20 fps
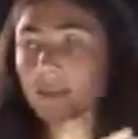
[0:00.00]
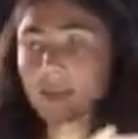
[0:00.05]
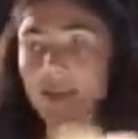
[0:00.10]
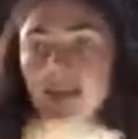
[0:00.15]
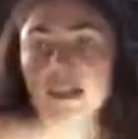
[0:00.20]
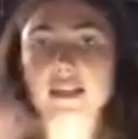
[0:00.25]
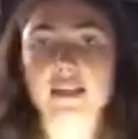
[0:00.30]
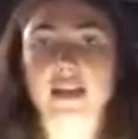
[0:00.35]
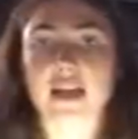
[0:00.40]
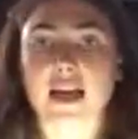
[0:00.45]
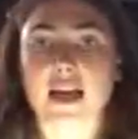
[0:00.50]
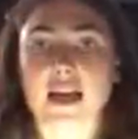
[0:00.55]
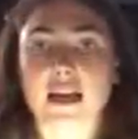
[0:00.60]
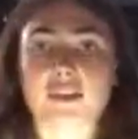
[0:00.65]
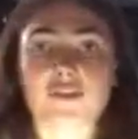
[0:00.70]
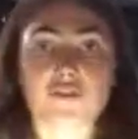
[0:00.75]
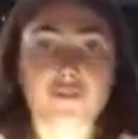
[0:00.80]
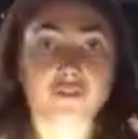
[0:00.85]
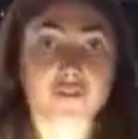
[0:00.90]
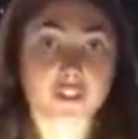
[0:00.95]
in a
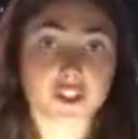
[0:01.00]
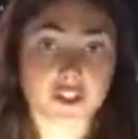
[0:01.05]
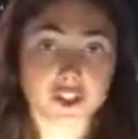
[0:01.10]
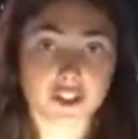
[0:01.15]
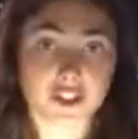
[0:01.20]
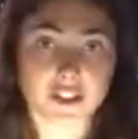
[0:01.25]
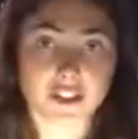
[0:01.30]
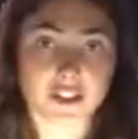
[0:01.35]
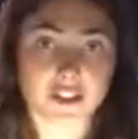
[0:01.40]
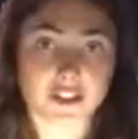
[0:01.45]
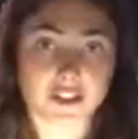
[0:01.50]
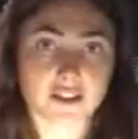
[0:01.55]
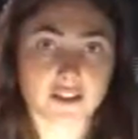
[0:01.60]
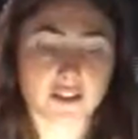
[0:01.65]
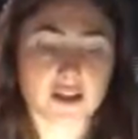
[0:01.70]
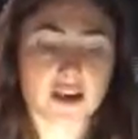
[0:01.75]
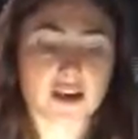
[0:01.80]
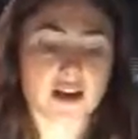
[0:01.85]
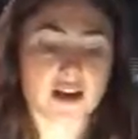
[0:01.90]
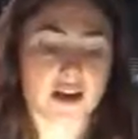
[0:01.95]
line visually,
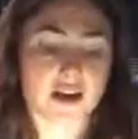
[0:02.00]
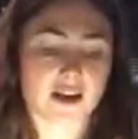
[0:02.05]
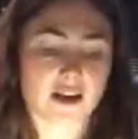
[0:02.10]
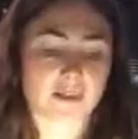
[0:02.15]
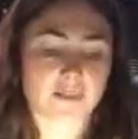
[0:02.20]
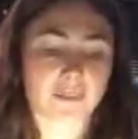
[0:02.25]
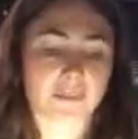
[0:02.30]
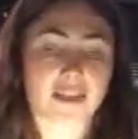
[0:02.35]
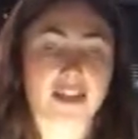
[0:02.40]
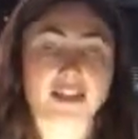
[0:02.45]
and